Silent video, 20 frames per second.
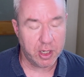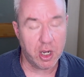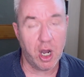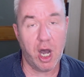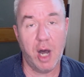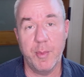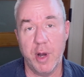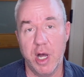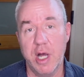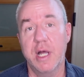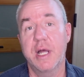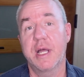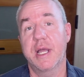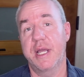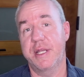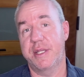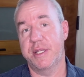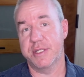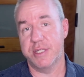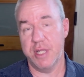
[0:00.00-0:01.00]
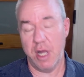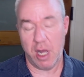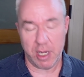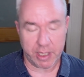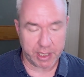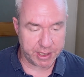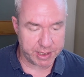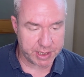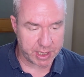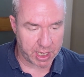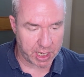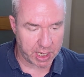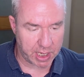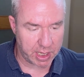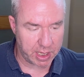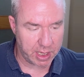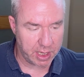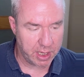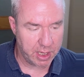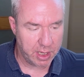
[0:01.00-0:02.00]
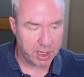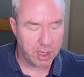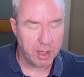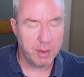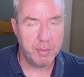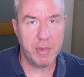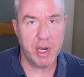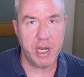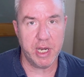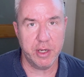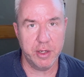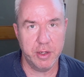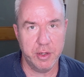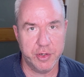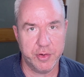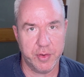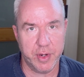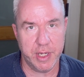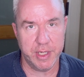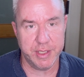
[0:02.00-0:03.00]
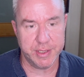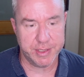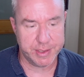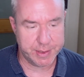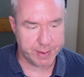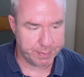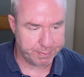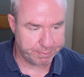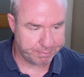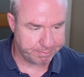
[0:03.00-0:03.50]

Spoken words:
comma, it does not contain many nutrients.